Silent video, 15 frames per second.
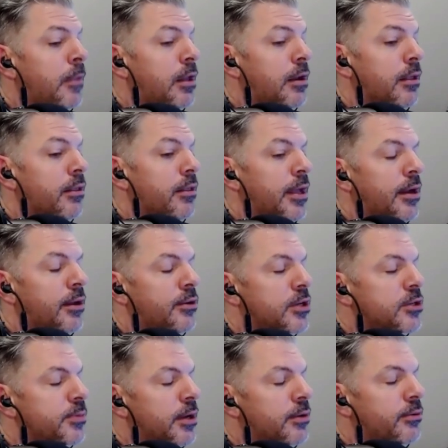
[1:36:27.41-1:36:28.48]
And other than that, I'll
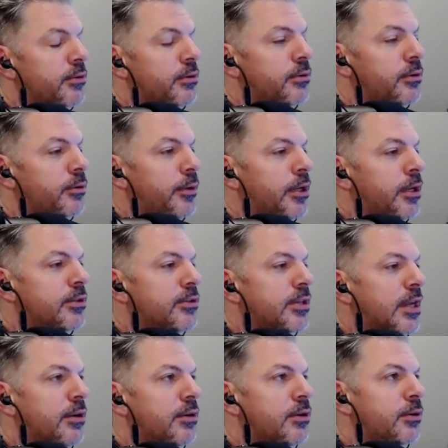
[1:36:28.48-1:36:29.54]
touch back with you in a week and see
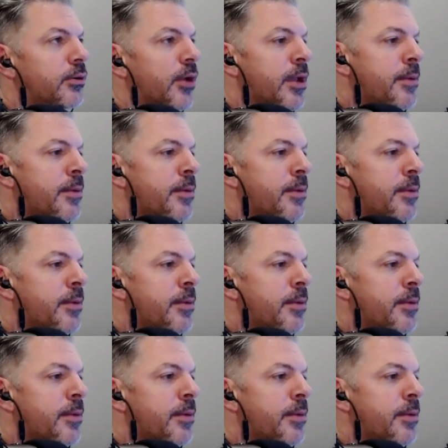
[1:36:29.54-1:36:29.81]
how you're doing.